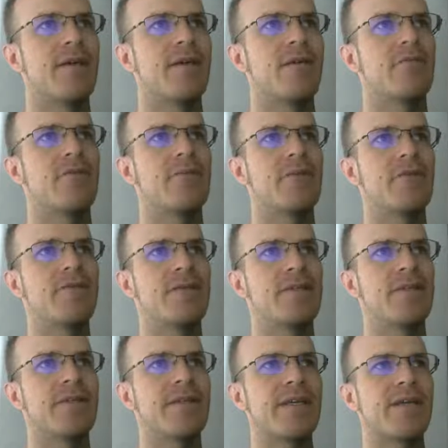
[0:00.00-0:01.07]
removes
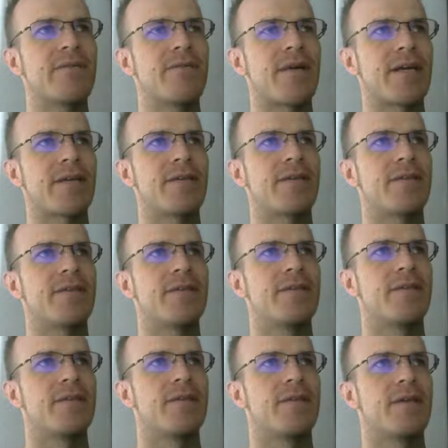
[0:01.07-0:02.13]
deleted
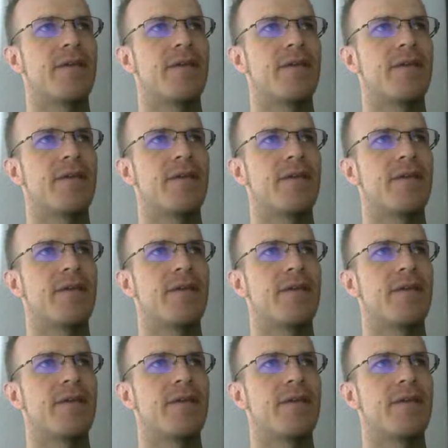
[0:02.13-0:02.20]
records,